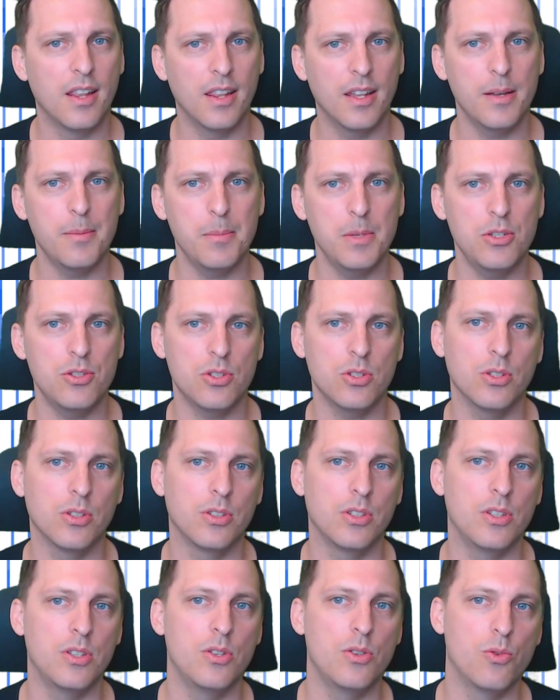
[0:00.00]
Let me show
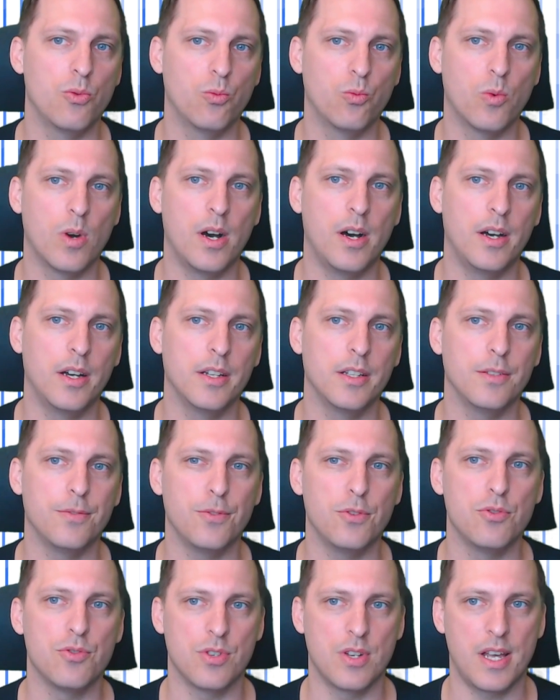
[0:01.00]
you why
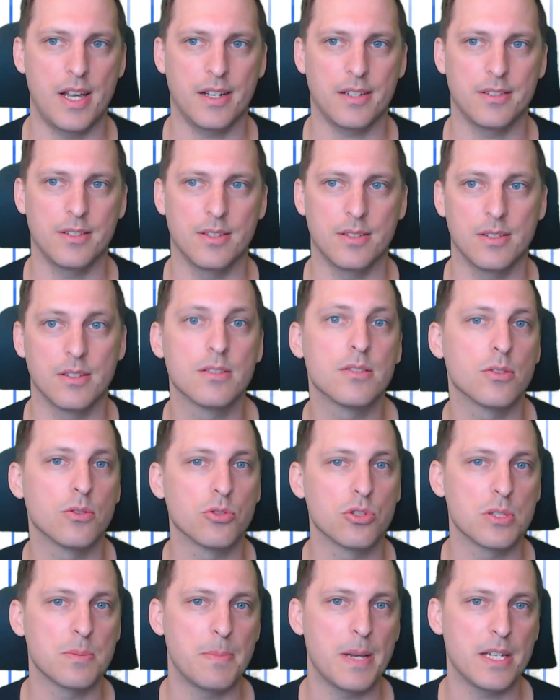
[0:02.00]
Fusion Access is so
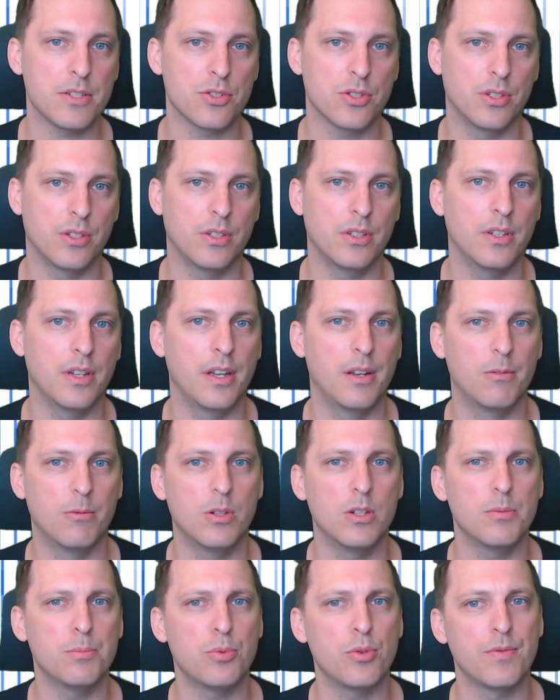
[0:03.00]
special and
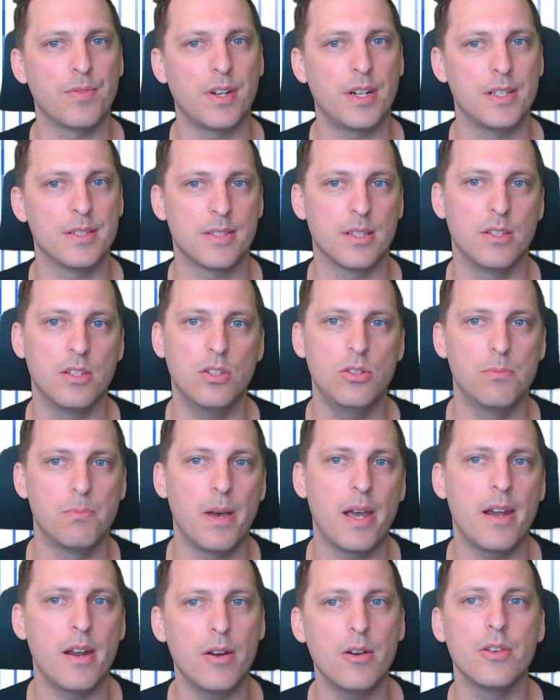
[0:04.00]
where it provides a new
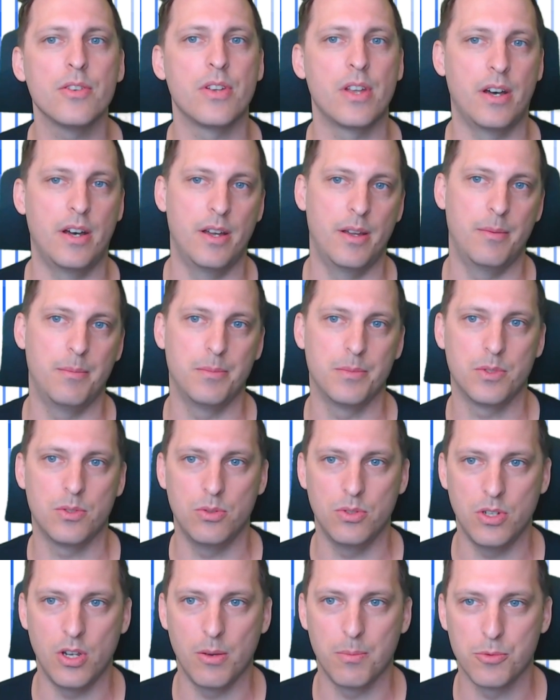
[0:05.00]
paradigm
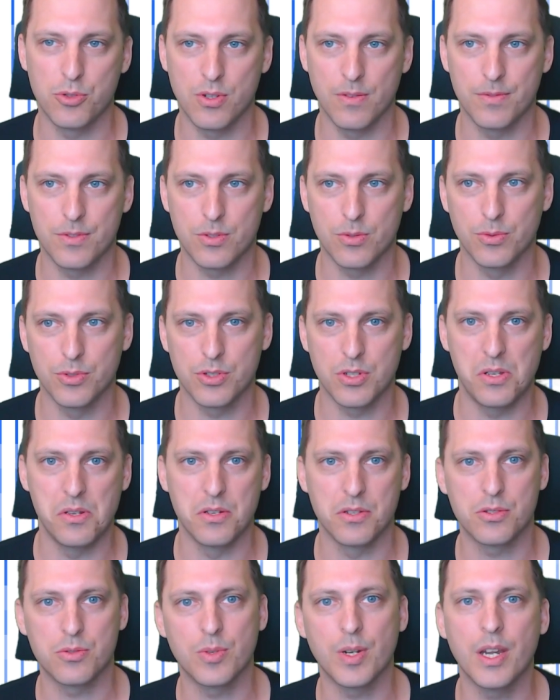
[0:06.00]
to the OpenShift storage
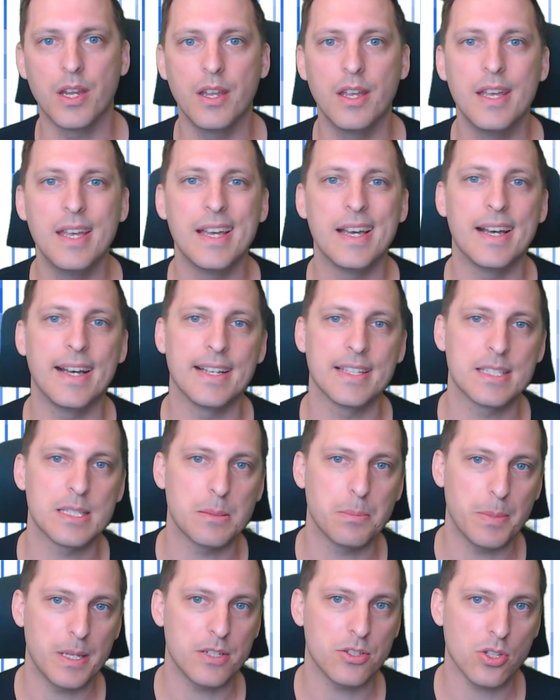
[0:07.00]
industry,
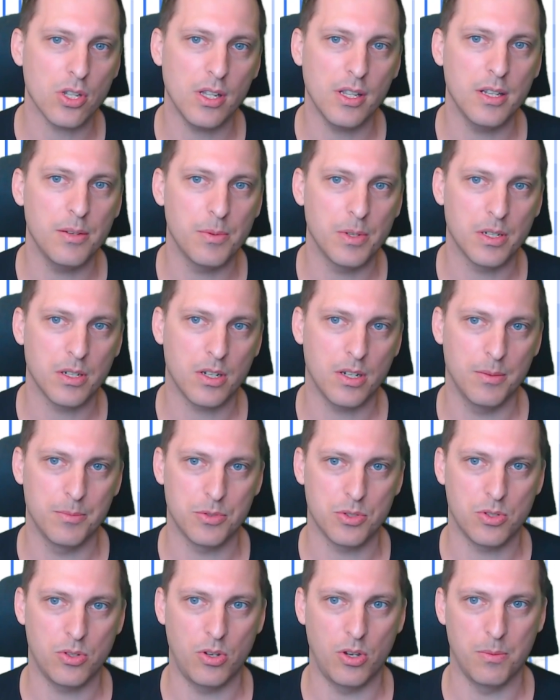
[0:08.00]
especially when it
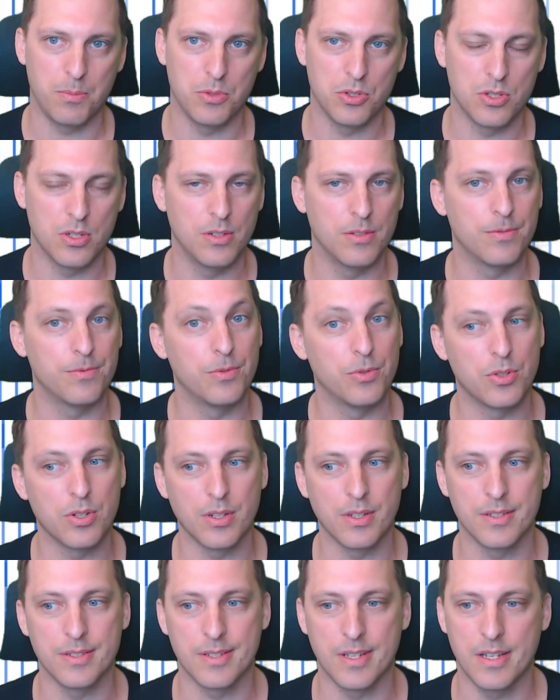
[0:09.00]
comes to OpenShift
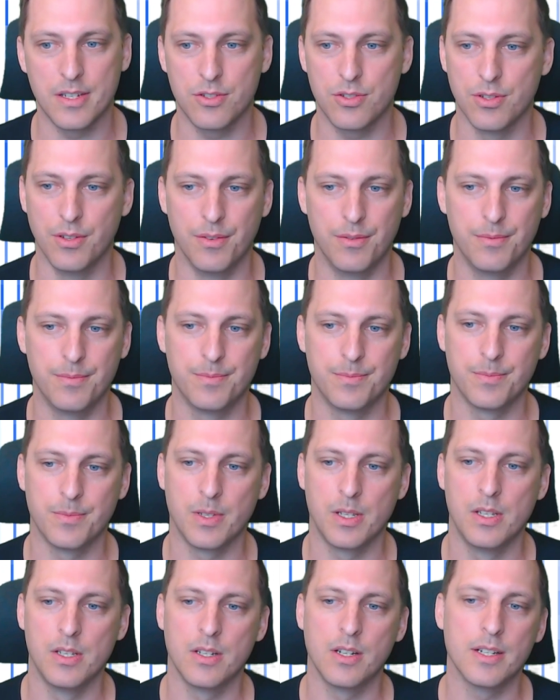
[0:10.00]
virtualization.
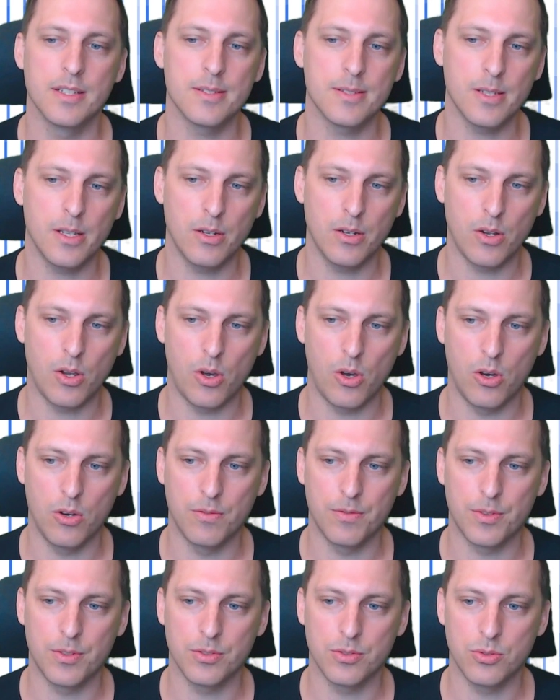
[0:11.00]
Let's send
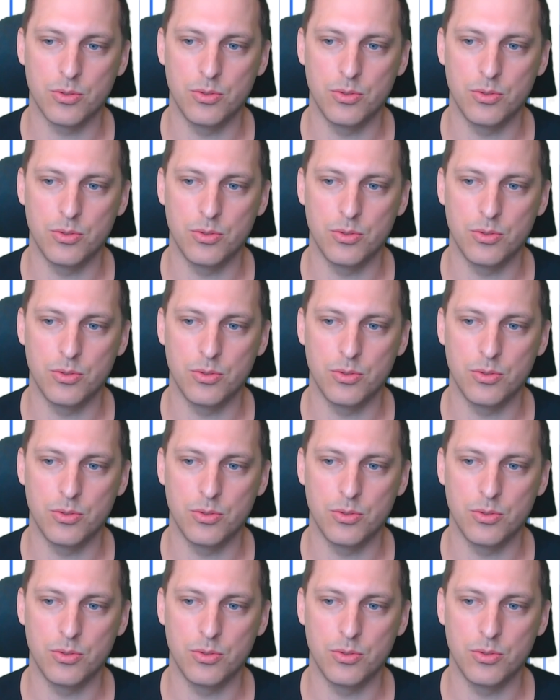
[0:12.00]
over